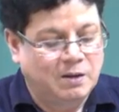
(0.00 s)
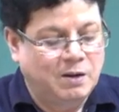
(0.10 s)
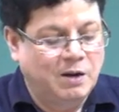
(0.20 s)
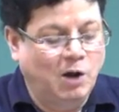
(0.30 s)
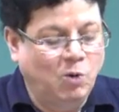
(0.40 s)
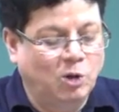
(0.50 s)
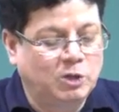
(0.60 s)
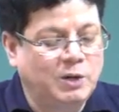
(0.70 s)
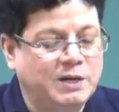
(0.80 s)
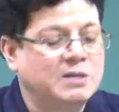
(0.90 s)
Now,
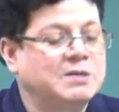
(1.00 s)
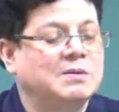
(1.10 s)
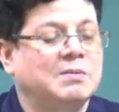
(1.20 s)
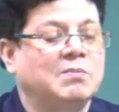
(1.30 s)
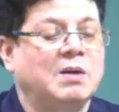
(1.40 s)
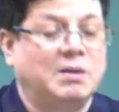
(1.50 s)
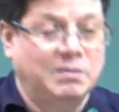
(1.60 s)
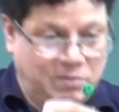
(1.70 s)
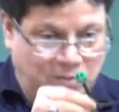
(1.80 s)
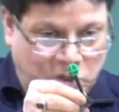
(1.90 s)
although it is
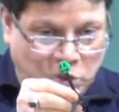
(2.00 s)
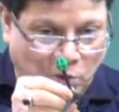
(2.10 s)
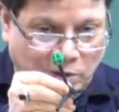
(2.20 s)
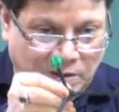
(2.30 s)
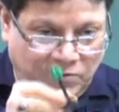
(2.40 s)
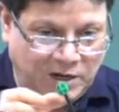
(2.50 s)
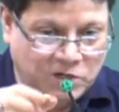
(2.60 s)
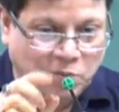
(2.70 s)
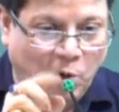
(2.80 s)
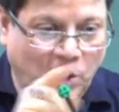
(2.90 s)
shown very
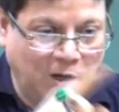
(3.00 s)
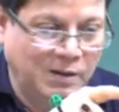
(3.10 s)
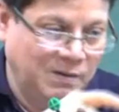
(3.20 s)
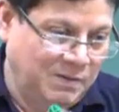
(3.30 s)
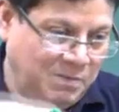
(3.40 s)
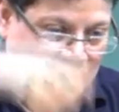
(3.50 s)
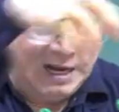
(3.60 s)
small, but